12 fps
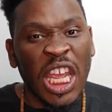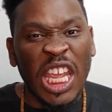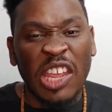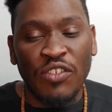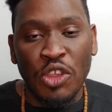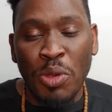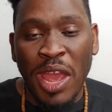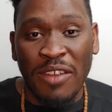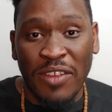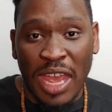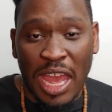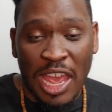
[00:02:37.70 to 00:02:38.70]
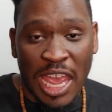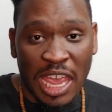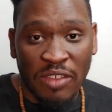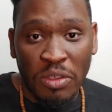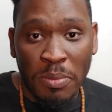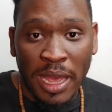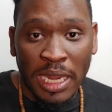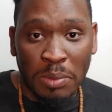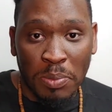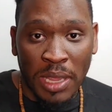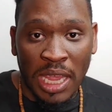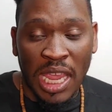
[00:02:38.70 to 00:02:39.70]
if you have a heavy body
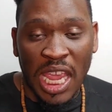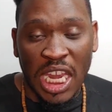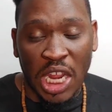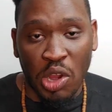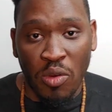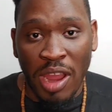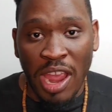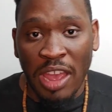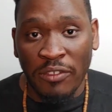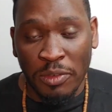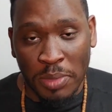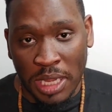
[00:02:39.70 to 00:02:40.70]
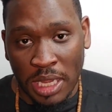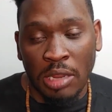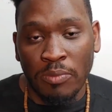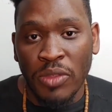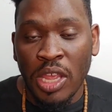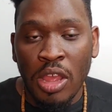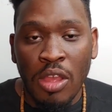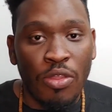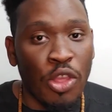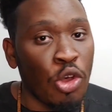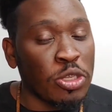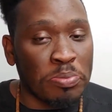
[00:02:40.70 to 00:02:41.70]
paint and a craft paint,
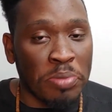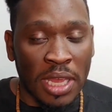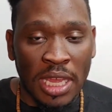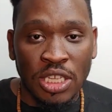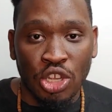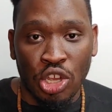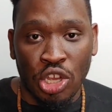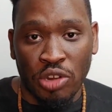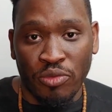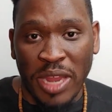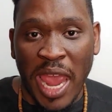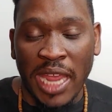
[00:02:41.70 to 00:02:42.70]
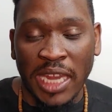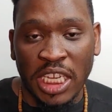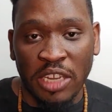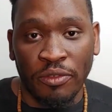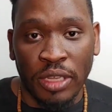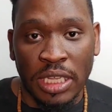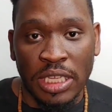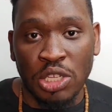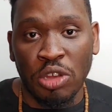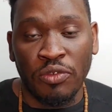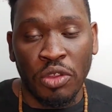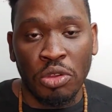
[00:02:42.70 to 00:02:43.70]
those paints are going to react differently.
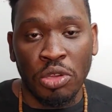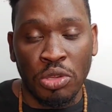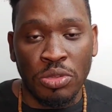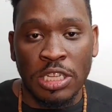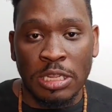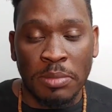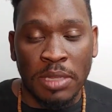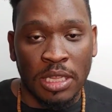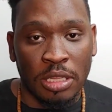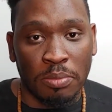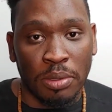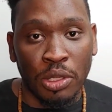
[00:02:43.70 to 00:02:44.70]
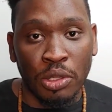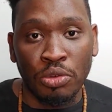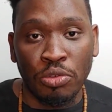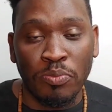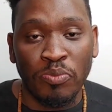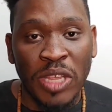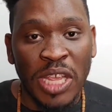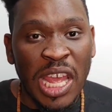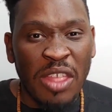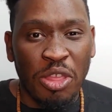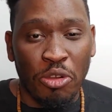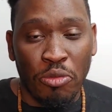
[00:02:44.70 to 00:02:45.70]
So if you're using them in the bloom,
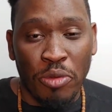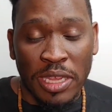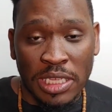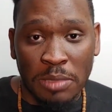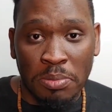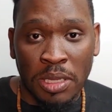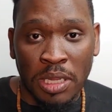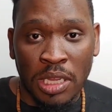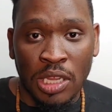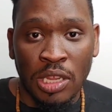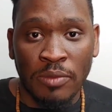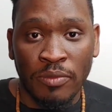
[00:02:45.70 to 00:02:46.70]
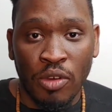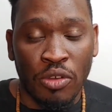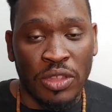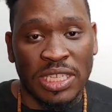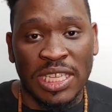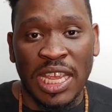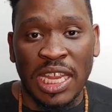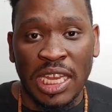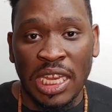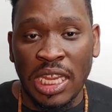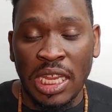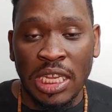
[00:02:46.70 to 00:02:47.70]
the recipe or the
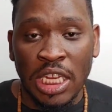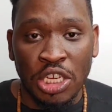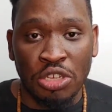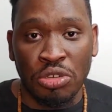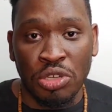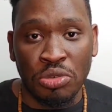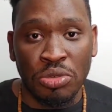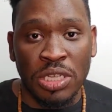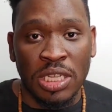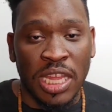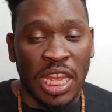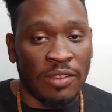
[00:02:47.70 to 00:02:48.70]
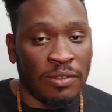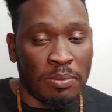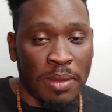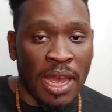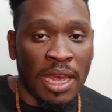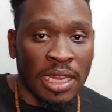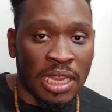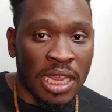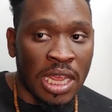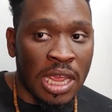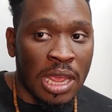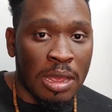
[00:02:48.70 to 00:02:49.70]
technique that you're using, the heavy body,
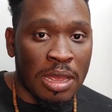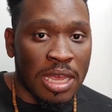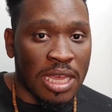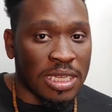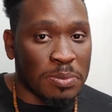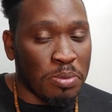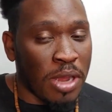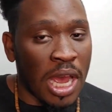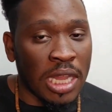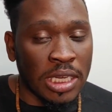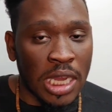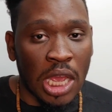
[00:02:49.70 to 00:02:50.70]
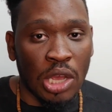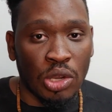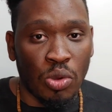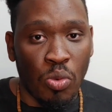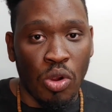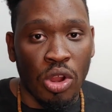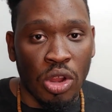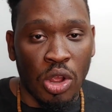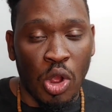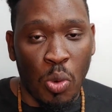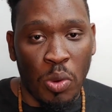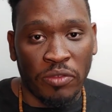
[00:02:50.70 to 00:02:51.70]
is probably not going to work
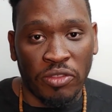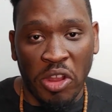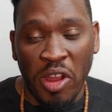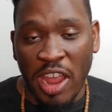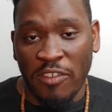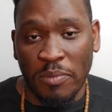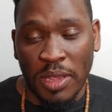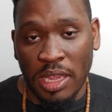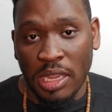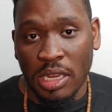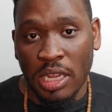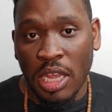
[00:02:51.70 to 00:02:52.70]
with the craft paint.